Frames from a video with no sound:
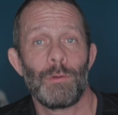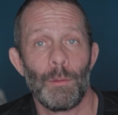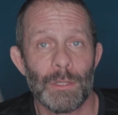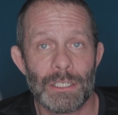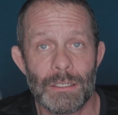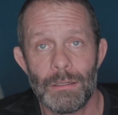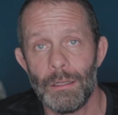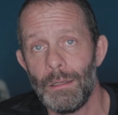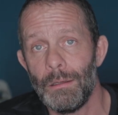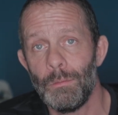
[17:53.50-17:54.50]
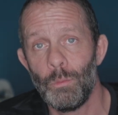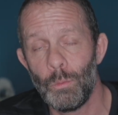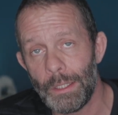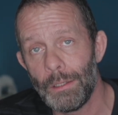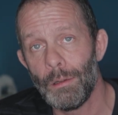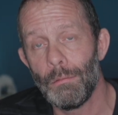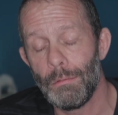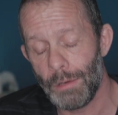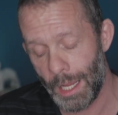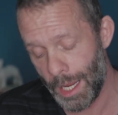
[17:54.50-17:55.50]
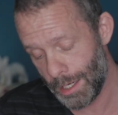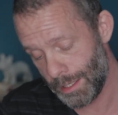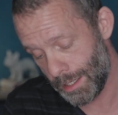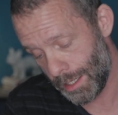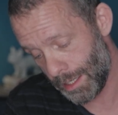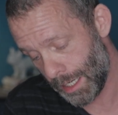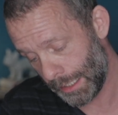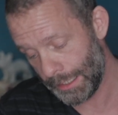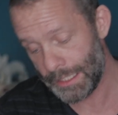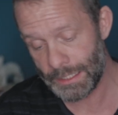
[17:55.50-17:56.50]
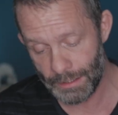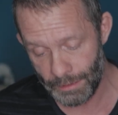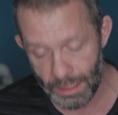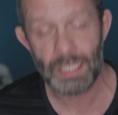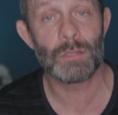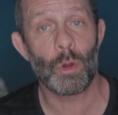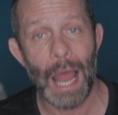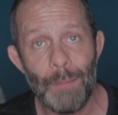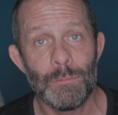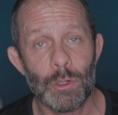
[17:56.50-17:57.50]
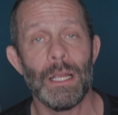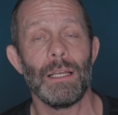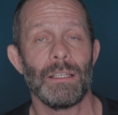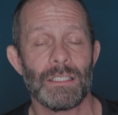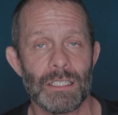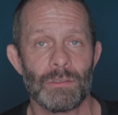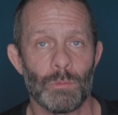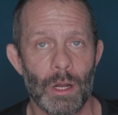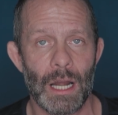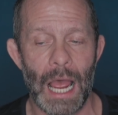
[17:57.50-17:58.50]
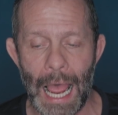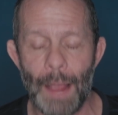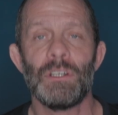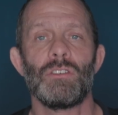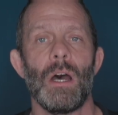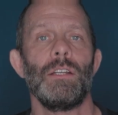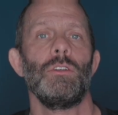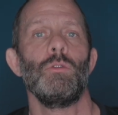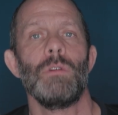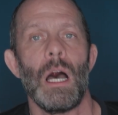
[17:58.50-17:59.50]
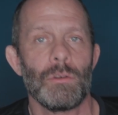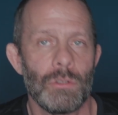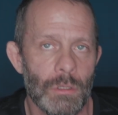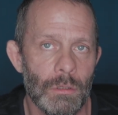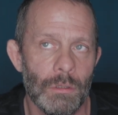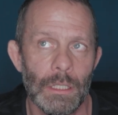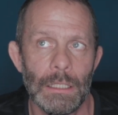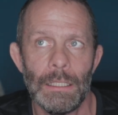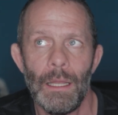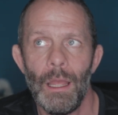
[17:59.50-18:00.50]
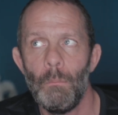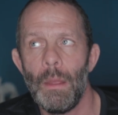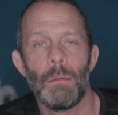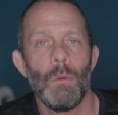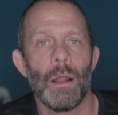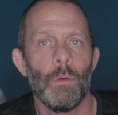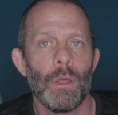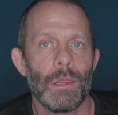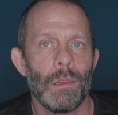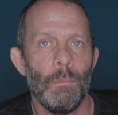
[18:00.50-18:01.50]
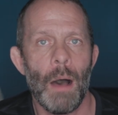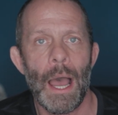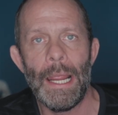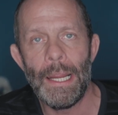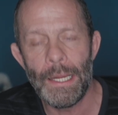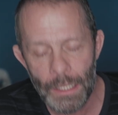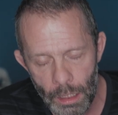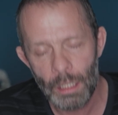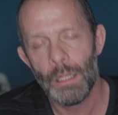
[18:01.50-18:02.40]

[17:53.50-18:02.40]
from this video, and at least this is what I'm doing. This is what I'm trying to do now to make money with my